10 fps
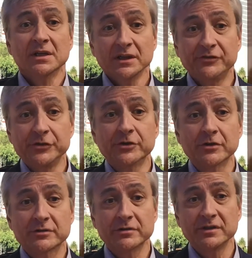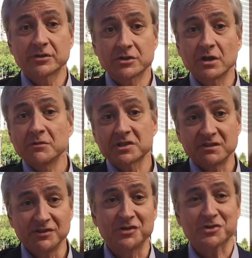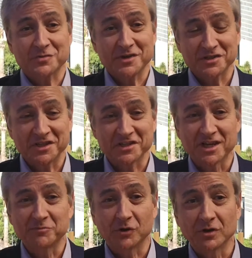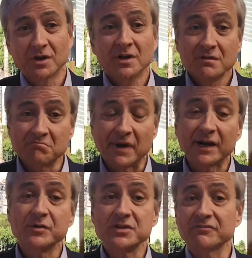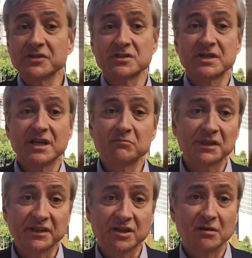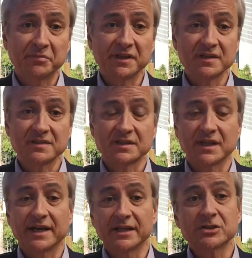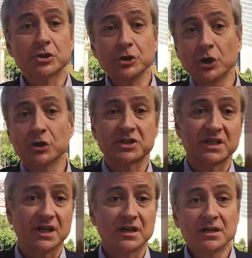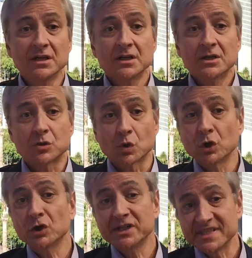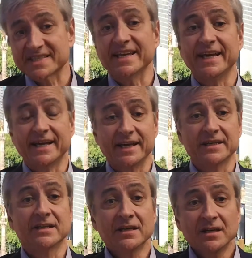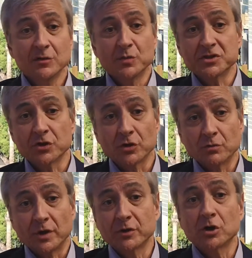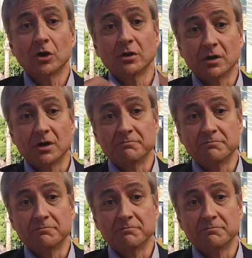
If you go to the automotive industry as an example, Microsoft is enabling companies like Toyota, Renault, Nissan with what we call